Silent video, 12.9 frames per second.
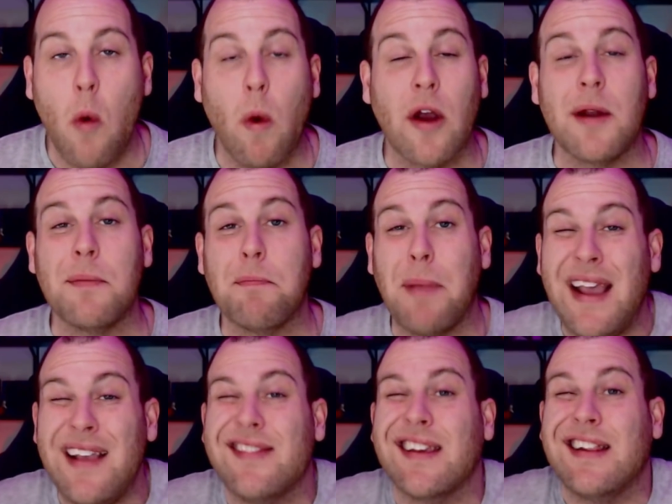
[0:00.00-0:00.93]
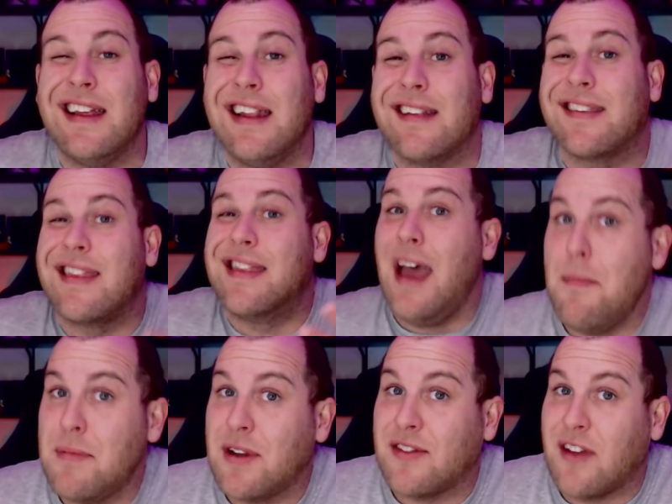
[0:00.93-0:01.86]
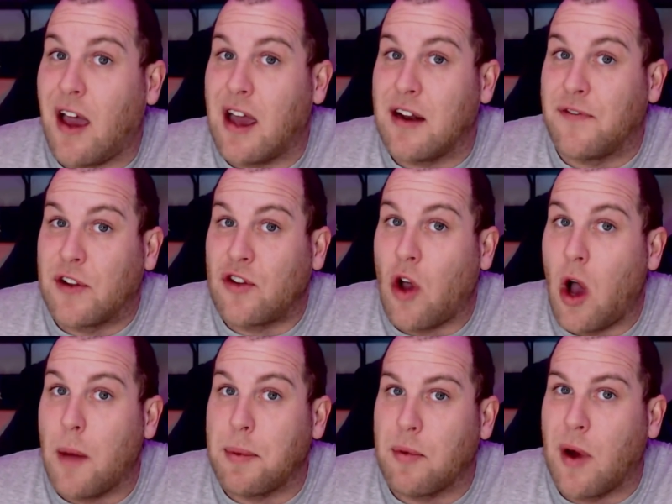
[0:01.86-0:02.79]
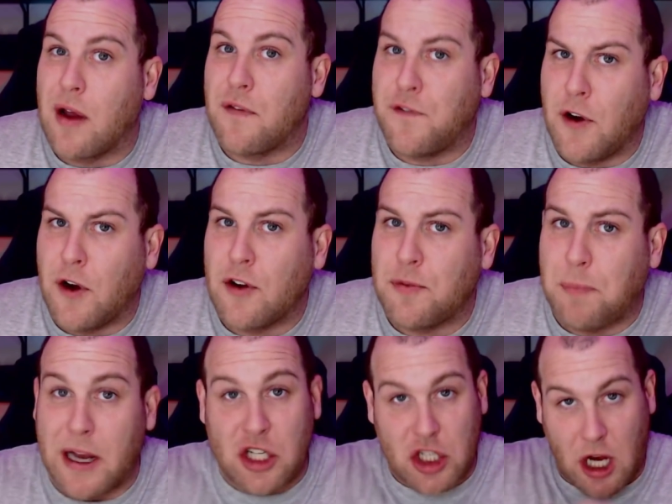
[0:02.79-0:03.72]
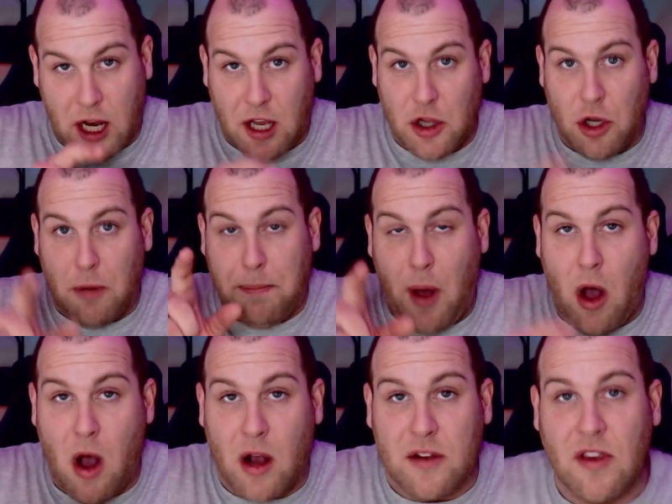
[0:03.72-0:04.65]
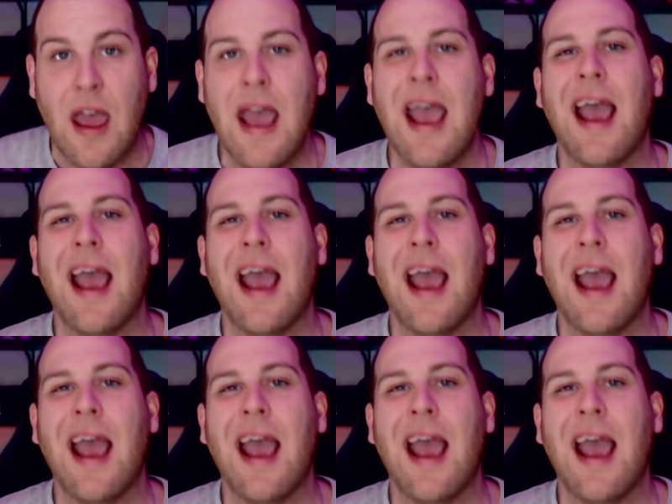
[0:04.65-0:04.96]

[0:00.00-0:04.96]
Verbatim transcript: where it basically lets them decide if it's copyright first by checking a little box,